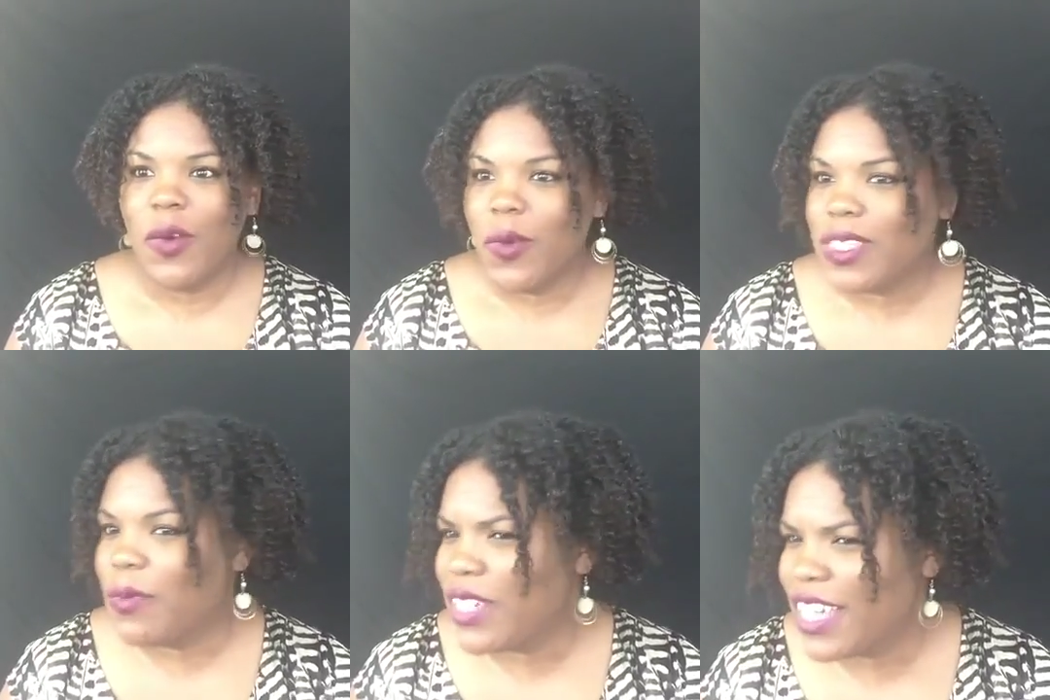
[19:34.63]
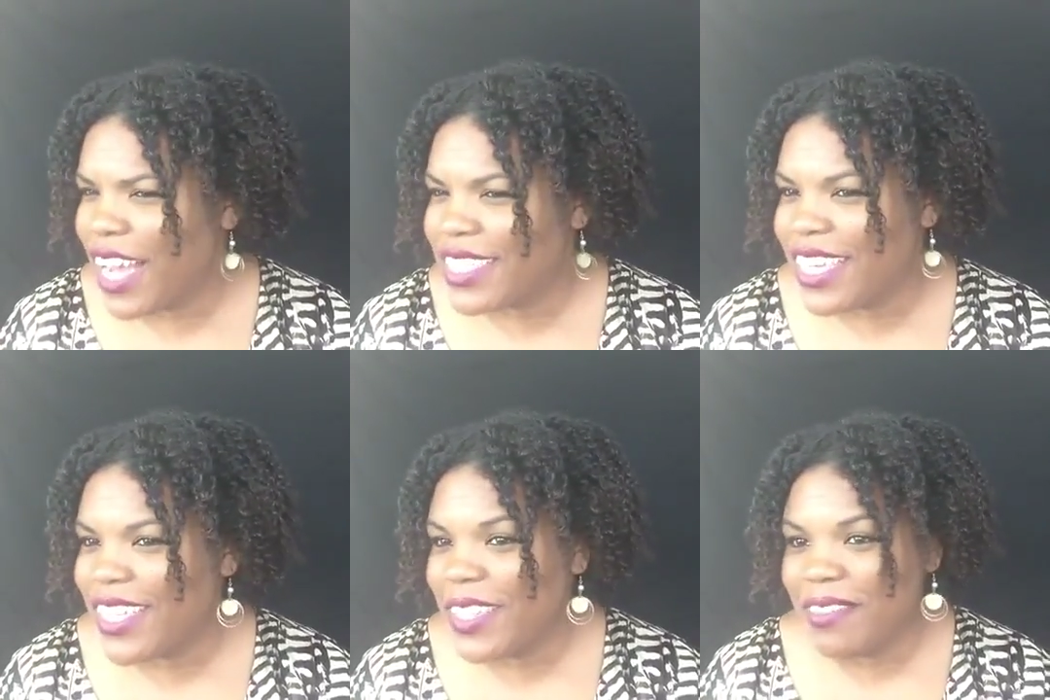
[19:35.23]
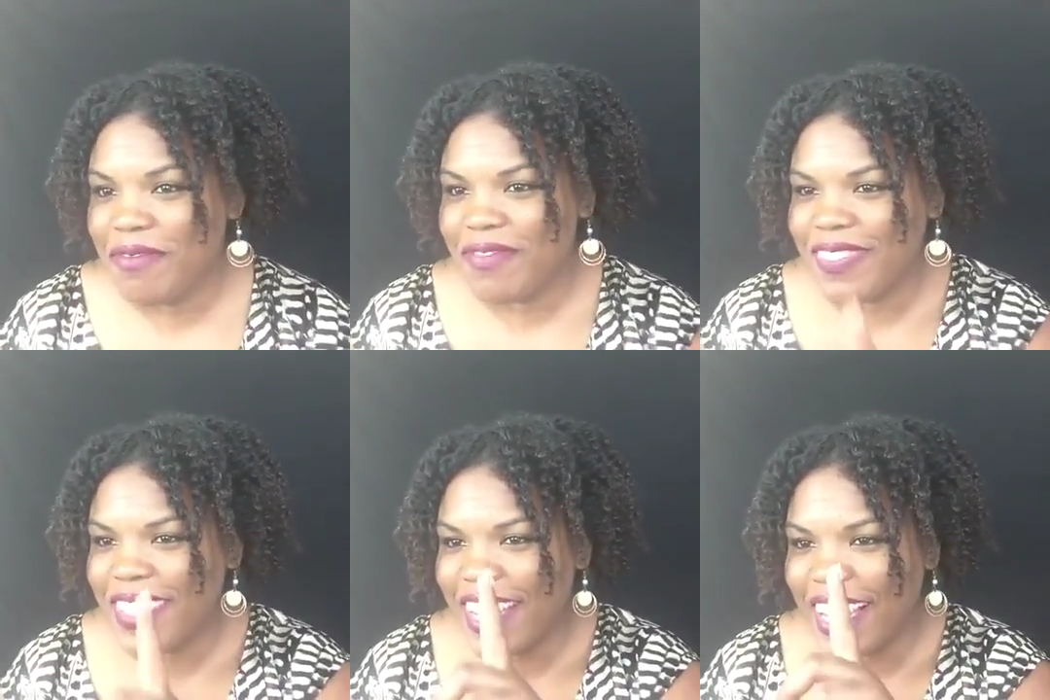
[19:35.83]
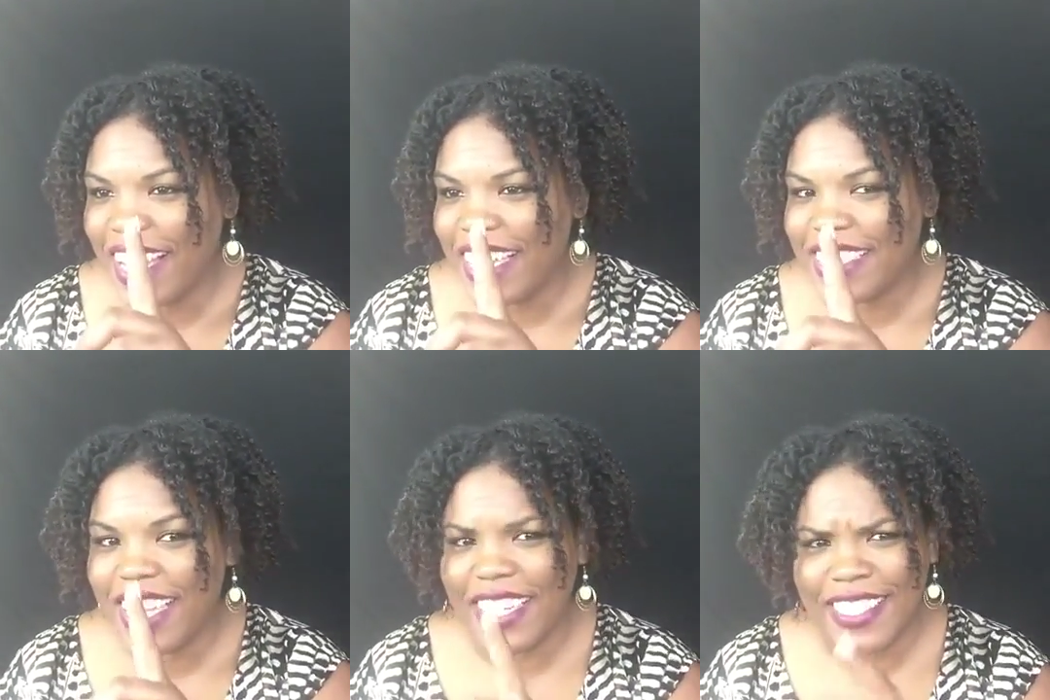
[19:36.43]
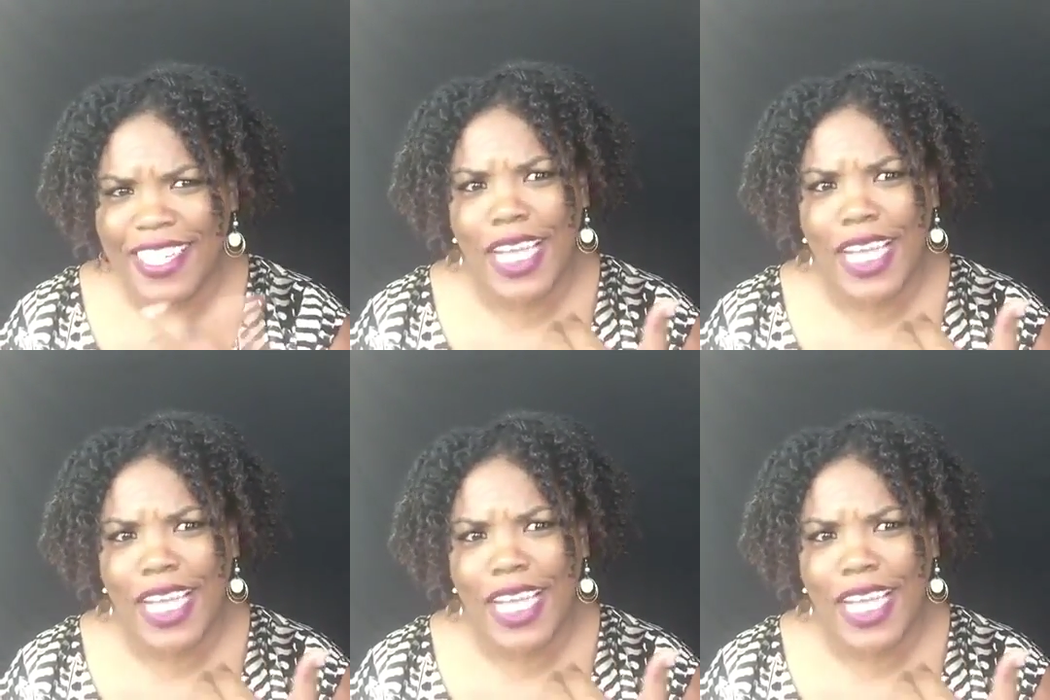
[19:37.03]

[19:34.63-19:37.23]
so what did God tell you? I ain't telling.